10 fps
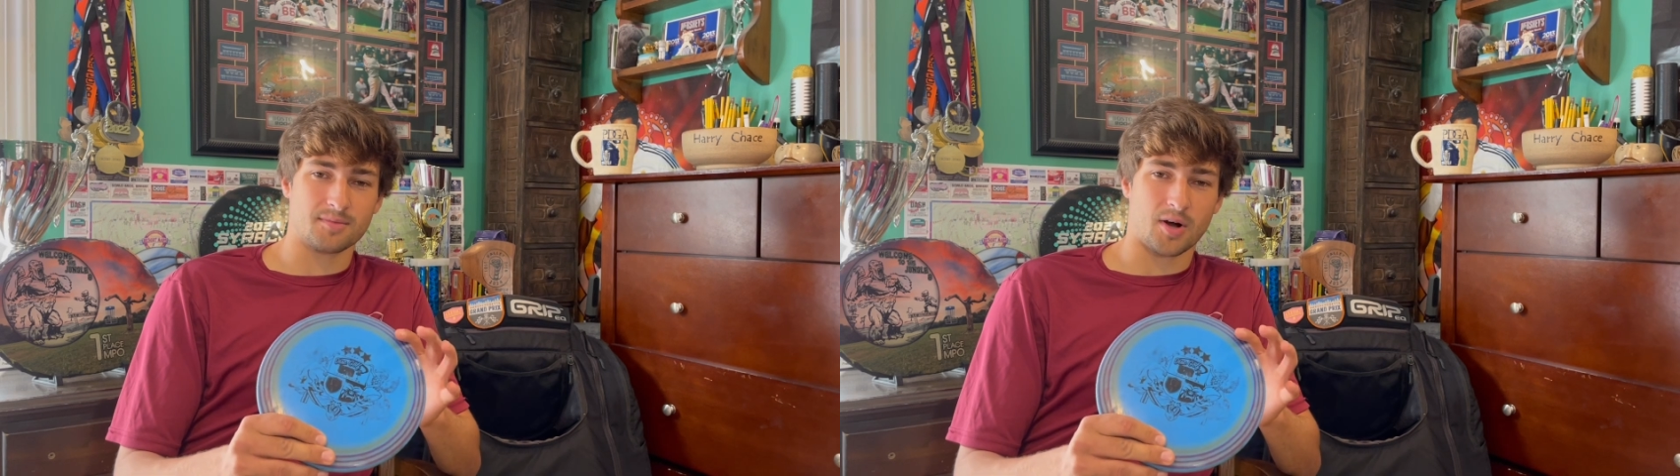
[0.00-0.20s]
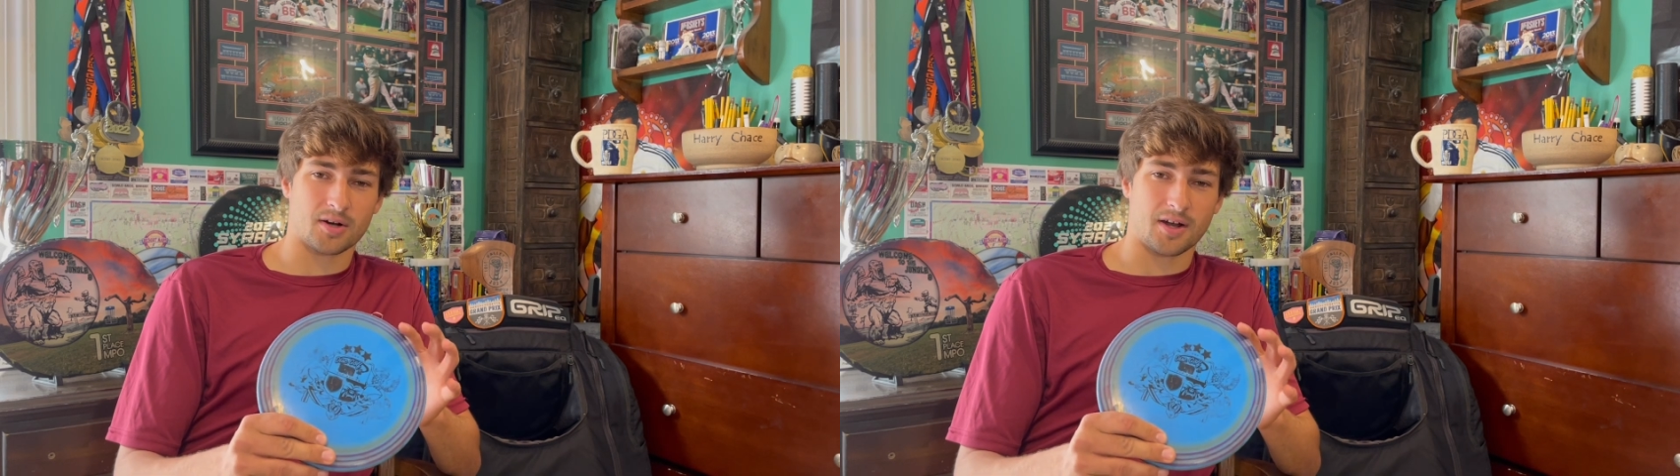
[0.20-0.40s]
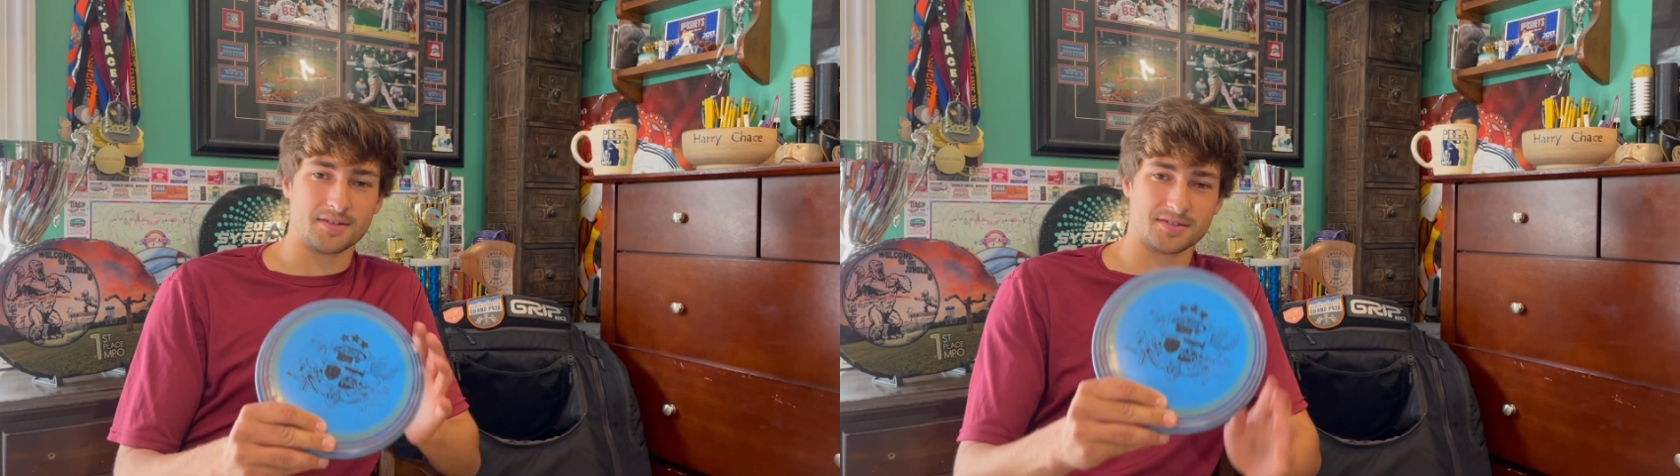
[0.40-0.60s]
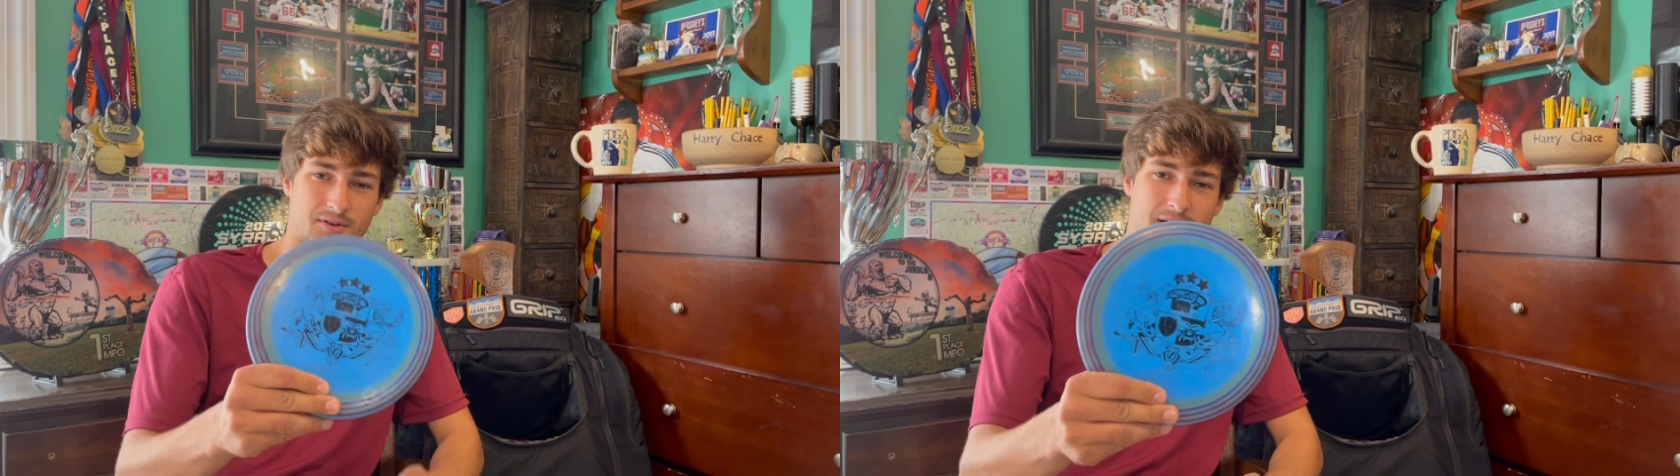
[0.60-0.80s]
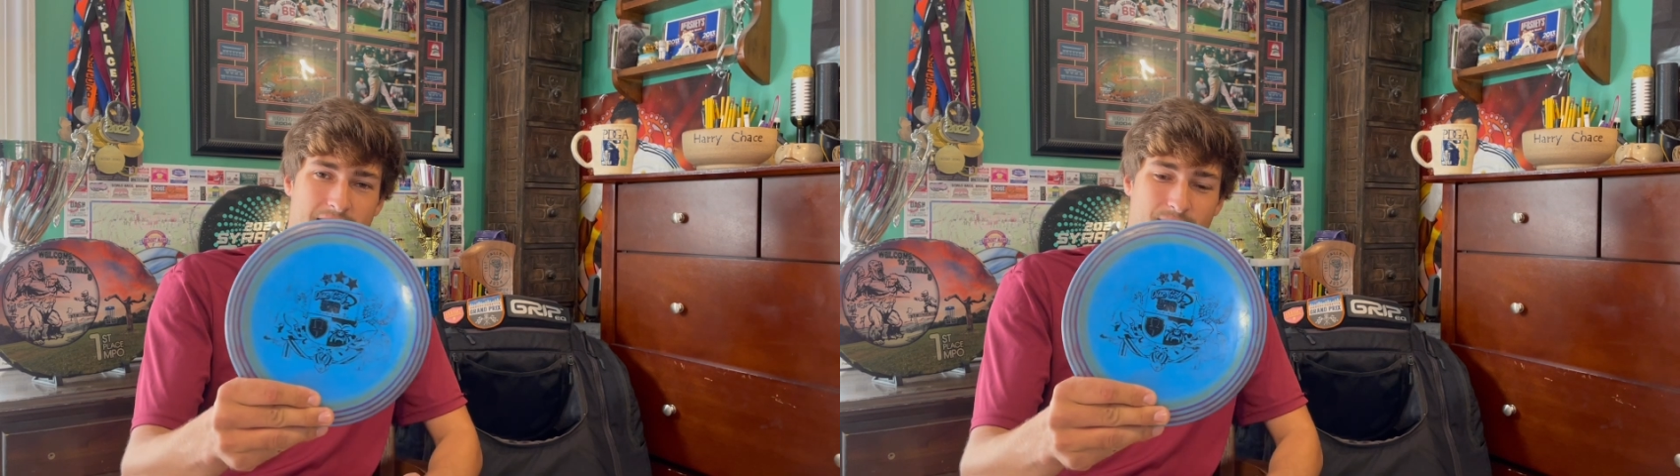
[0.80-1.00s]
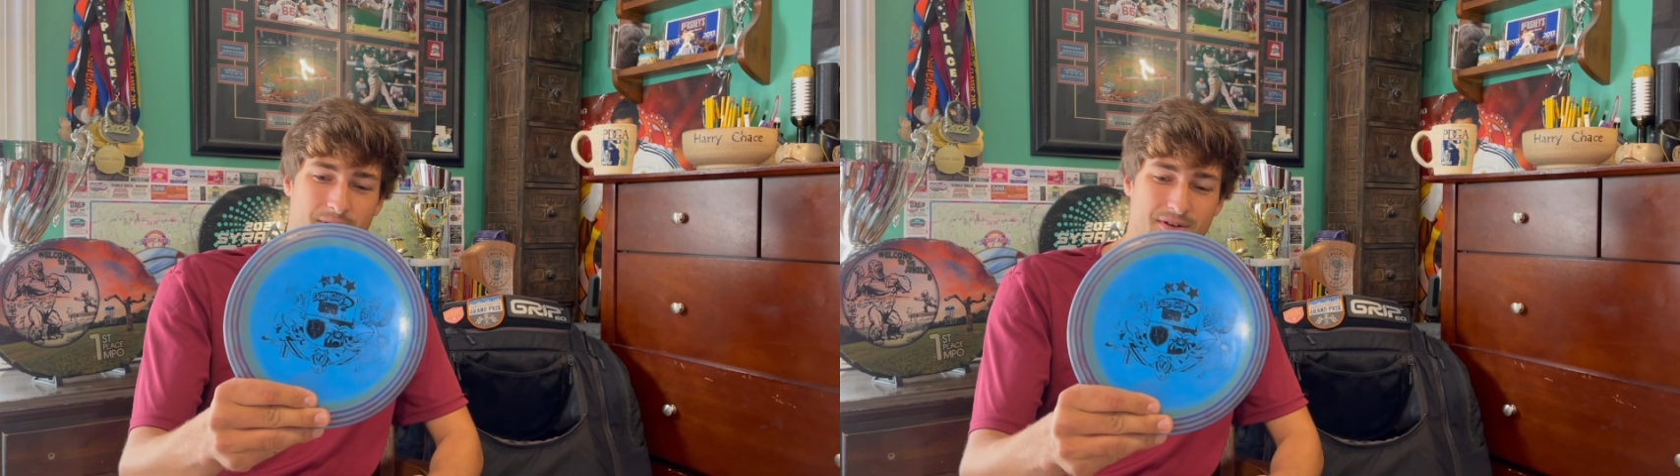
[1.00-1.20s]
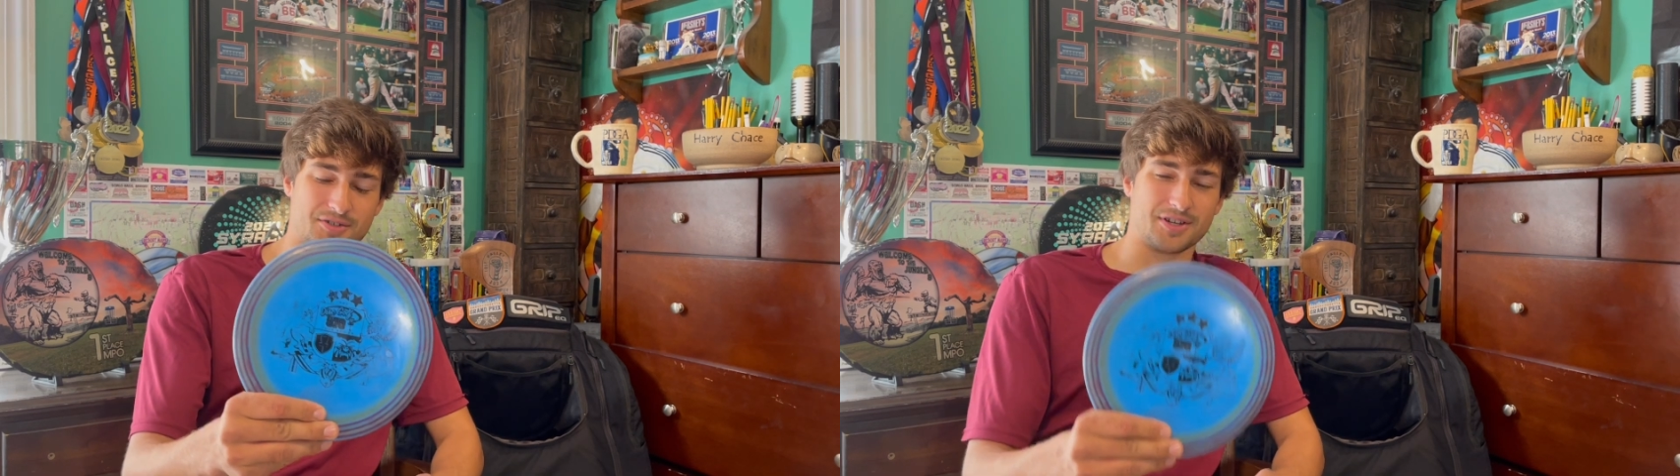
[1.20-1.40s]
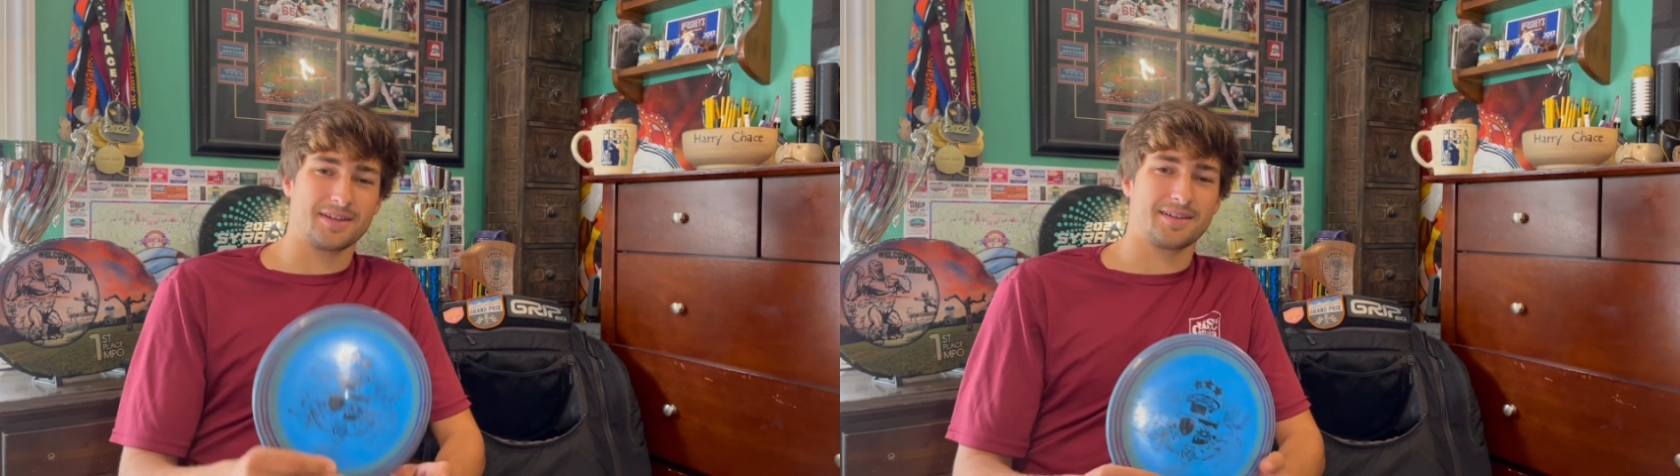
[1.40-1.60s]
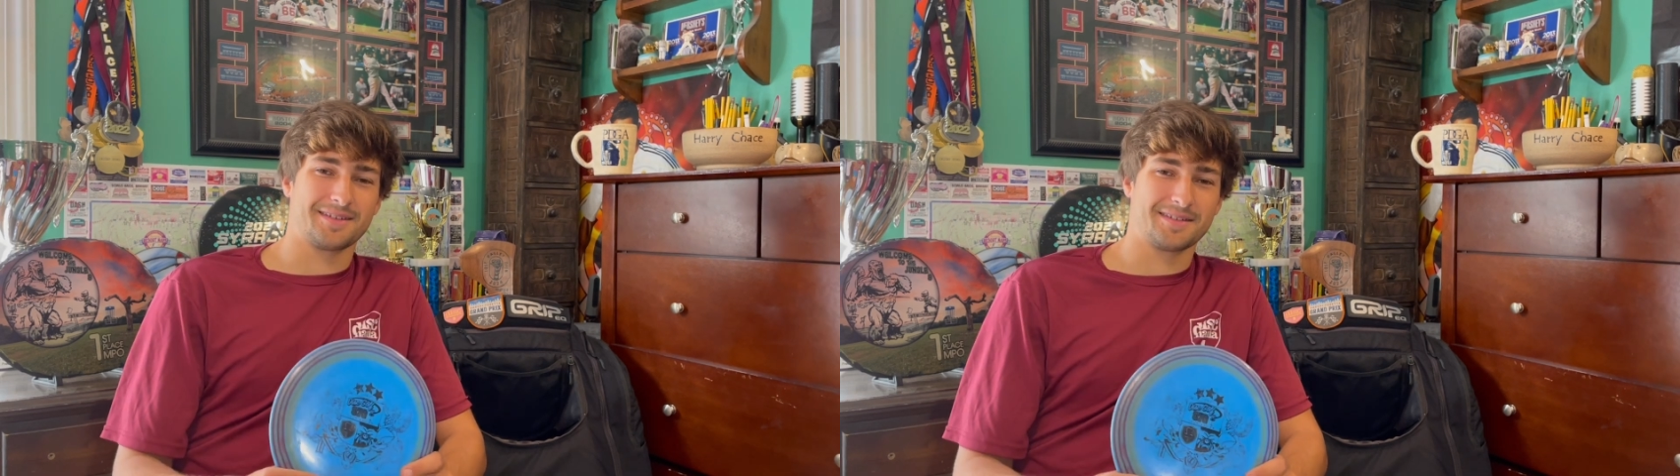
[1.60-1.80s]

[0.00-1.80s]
Marcon's Craig Origin.